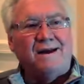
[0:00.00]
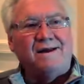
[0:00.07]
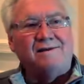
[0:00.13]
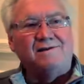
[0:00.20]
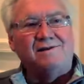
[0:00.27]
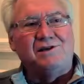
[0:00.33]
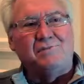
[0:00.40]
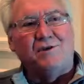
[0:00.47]

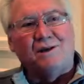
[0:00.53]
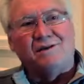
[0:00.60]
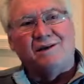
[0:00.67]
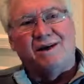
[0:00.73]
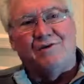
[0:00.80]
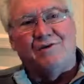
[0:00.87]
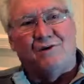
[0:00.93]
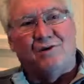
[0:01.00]
And she
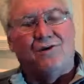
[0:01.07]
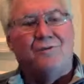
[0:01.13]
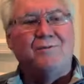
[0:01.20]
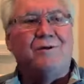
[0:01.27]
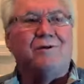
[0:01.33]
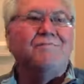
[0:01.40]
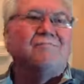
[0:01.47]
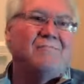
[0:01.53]
brought that
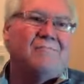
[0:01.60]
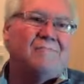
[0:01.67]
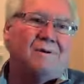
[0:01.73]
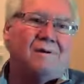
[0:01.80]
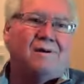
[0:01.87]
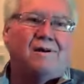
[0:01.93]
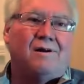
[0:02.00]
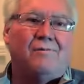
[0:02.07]
home, and
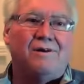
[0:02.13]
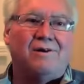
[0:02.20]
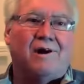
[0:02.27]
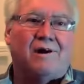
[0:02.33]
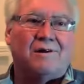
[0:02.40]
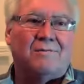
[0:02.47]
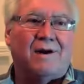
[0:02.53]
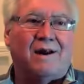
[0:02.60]
we
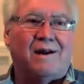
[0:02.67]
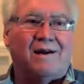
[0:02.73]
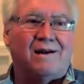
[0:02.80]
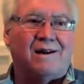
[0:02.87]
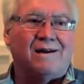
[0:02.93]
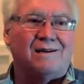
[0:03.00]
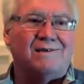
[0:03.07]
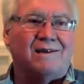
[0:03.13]
talked
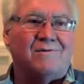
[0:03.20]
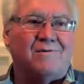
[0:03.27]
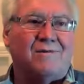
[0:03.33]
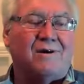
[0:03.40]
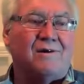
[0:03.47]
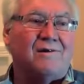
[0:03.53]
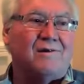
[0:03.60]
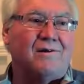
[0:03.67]
about it. And I
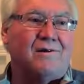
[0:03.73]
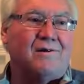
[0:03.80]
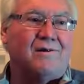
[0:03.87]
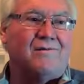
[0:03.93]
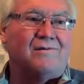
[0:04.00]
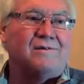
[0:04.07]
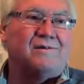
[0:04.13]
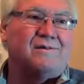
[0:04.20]
said, well,
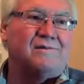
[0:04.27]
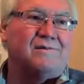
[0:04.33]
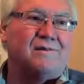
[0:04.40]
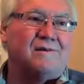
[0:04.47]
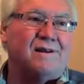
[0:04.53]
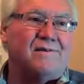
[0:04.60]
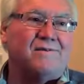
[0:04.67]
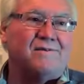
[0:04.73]

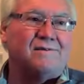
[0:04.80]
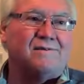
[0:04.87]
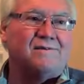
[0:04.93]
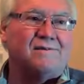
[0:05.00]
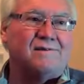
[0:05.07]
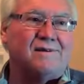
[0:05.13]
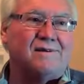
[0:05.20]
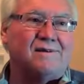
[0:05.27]
if
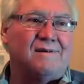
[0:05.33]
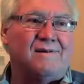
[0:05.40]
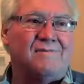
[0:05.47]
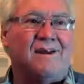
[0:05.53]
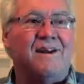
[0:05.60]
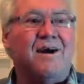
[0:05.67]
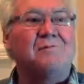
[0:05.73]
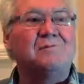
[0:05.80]

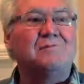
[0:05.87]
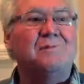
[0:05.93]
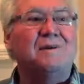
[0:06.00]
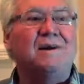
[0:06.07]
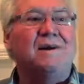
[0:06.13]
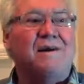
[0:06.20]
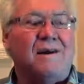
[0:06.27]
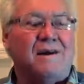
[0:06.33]
it
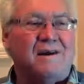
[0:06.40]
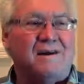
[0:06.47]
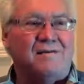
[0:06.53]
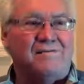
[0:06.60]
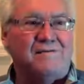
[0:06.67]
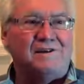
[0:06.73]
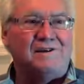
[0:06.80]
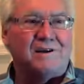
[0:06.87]
helps me
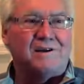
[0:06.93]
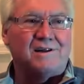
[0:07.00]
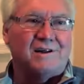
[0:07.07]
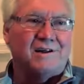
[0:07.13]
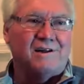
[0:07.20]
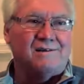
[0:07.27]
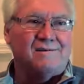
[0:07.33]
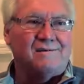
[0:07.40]

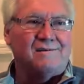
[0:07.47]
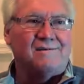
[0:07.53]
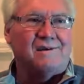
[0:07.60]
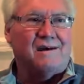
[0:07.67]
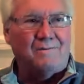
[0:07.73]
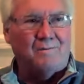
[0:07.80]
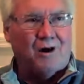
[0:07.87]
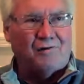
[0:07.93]
physically,
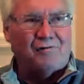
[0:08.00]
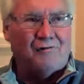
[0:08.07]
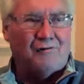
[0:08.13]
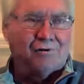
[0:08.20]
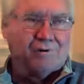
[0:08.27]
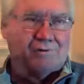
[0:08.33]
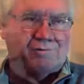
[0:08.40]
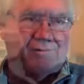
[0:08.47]
I'm all
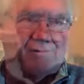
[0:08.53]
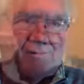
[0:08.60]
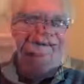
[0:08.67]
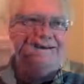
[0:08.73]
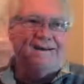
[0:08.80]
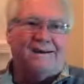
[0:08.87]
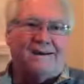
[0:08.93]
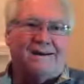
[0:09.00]
for it.
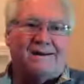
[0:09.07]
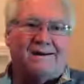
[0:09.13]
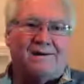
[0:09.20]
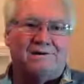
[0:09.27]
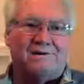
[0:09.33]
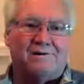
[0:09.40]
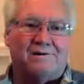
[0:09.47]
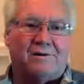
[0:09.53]

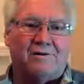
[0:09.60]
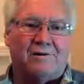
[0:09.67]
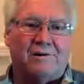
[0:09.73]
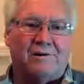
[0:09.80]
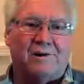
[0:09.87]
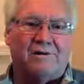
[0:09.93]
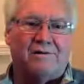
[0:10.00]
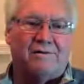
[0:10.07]
I
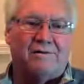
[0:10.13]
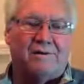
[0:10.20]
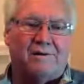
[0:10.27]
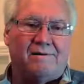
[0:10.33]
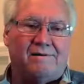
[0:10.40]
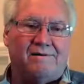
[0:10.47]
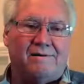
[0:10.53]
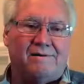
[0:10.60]
started
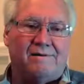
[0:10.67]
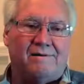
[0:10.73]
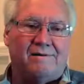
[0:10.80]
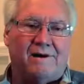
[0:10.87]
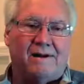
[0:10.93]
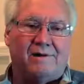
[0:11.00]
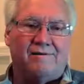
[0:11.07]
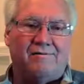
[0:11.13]
on
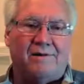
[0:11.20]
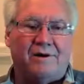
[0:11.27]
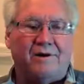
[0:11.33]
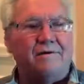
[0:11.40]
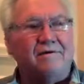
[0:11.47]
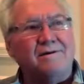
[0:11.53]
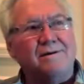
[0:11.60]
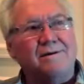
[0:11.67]
aloe
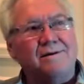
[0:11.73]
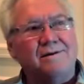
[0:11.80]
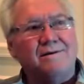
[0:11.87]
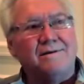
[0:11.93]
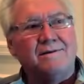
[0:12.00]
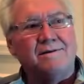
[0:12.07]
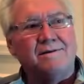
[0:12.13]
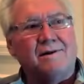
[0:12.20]
vera
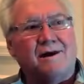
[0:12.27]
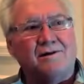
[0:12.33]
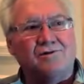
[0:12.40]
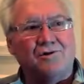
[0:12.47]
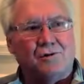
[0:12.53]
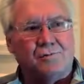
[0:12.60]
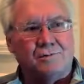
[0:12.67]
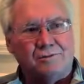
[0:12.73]
in
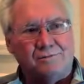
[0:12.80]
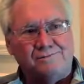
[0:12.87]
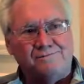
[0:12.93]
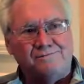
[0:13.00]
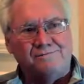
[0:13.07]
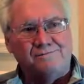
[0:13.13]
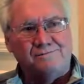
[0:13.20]
October,